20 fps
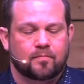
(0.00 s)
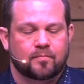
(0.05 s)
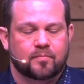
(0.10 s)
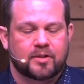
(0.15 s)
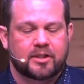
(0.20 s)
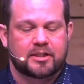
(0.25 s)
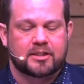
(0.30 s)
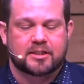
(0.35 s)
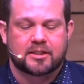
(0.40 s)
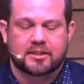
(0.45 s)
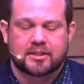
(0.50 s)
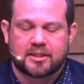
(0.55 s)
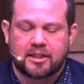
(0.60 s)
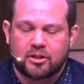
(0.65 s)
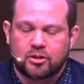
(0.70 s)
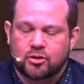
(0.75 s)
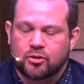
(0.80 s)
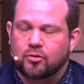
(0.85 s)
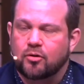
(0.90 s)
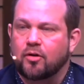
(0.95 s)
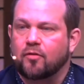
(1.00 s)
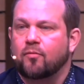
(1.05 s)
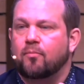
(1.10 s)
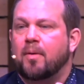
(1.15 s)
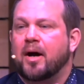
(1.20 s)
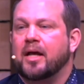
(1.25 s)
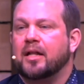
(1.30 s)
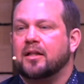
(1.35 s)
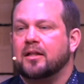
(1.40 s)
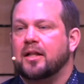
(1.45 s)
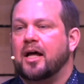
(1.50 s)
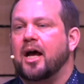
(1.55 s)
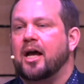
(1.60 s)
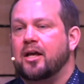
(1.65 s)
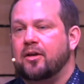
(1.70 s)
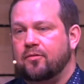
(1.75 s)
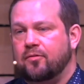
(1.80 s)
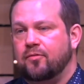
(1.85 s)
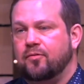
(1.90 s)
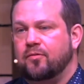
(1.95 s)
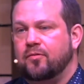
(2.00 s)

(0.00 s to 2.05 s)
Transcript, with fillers: He's the center of my life.